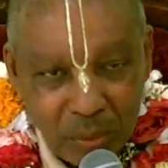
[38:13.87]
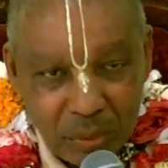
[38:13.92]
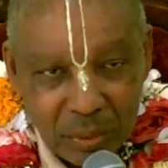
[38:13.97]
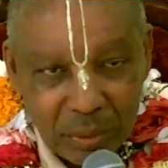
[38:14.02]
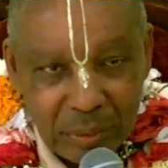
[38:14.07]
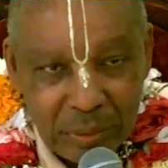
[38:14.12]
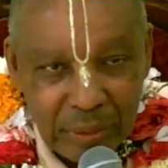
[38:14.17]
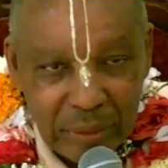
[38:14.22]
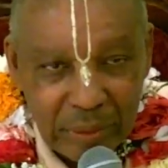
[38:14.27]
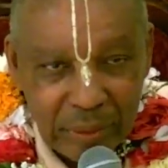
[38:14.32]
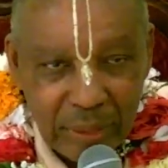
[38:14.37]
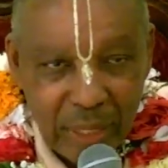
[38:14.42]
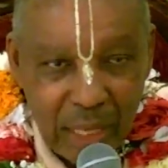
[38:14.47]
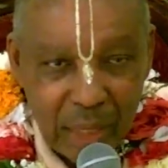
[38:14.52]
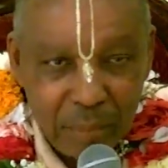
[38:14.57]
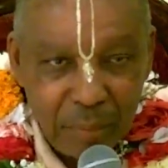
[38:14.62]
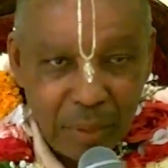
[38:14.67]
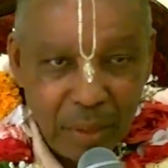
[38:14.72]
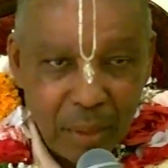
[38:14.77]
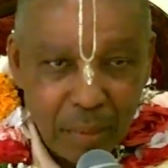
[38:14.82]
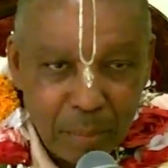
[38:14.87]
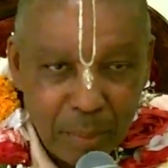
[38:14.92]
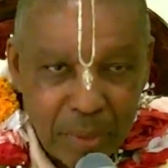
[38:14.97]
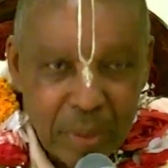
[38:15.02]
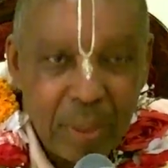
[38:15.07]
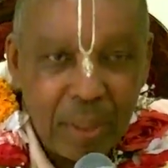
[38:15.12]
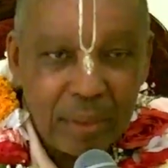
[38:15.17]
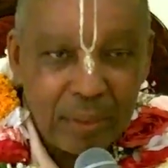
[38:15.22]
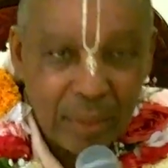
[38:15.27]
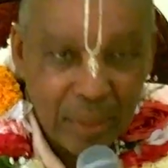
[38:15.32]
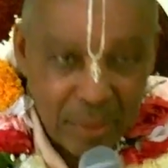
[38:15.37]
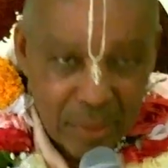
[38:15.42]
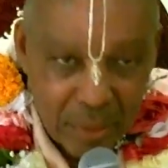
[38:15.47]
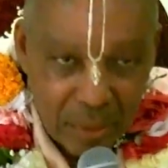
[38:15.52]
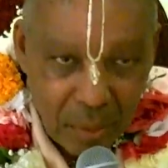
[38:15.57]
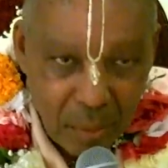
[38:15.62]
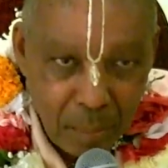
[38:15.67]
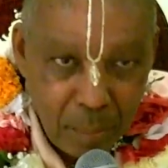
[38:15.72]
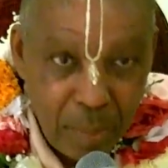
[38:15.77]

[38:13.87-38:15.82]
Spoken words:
jitatmana prasantasya